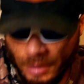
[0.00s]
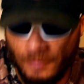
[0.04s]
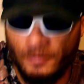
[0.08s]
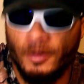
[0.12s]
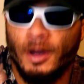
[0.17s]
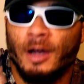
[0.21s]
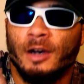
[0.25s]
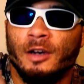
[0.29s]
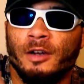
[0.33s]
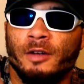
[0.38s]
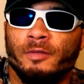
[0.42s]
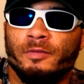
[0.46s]
if
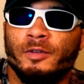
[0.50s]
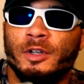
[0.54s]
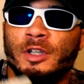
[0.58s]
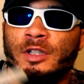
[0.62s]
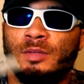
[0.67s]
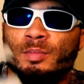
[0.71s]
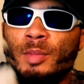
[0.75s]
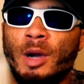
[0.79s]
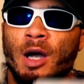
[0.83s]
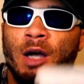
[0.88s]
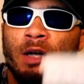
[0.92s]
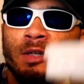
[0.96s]
I left these
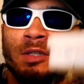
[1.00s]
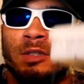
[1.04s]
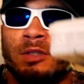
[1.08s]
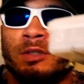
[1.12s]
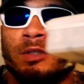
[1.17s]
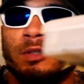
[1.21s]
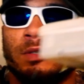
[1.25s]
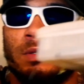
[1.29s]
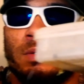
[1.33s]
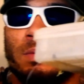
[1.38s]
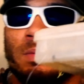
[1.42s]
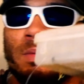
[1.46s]

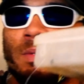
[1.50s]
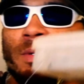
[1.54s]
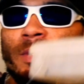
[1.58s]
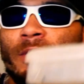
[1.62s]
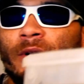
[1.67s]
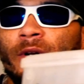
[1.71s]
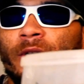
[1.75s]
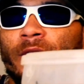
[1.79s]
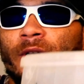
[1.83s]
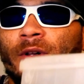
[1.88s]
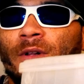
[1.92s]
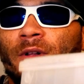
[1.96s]
boxes
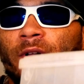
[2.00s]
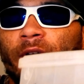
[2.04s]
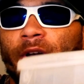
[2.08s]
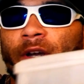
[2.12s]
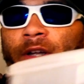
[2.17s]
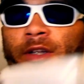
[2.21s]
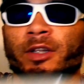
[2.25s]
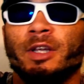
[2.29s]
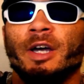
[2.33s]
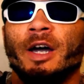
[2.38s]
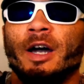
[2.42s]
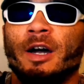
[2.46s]

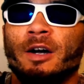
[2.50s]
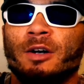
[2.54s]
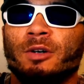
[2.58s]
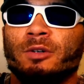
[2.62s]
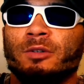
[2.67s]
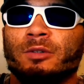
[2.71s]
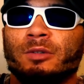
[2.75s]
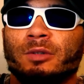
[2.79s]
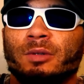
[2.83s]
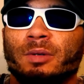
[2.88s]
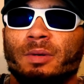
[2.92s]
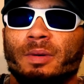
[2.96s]
at the
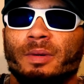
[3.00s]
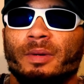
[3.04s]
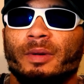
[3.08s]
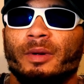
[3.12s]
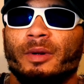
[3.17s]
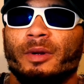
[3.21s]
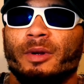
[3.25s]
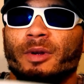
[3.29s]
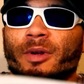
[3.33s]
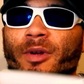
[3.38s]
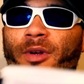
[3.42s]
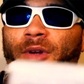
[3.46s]
house,
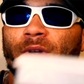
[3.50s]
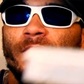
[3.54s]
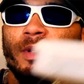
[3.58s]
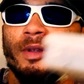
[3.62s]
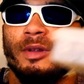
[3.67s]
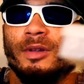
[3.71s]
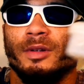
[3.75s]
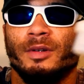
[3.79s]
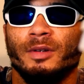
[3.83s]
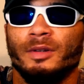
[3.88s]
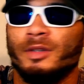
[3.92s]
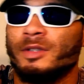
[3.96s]

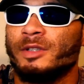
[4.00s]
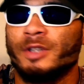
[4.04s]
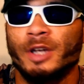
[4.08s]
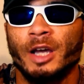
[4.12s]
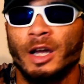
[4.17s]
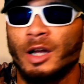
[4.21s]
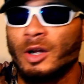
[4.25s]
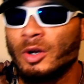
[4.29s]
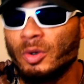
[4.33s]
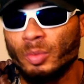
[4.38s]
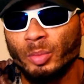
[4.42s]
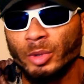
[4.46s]
it's
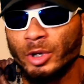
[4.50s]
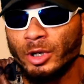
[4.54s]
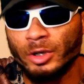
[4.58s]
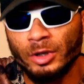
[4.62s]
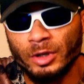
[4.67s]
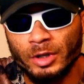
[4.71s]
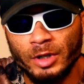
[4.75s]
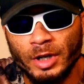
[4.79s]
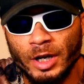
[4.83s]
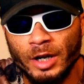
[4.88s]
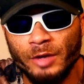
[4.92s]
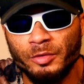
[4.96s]
not gonna be a
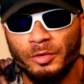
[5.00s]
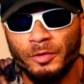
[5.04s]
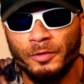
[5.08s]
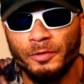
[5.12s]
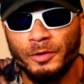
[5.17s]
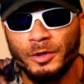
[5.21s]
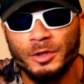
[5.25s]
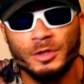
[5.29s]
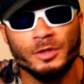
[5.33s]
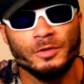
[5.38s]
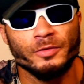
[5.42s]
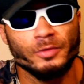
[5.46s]
good day for
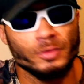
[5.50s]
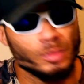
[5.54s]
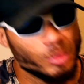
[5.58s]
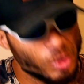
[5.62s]
fishing for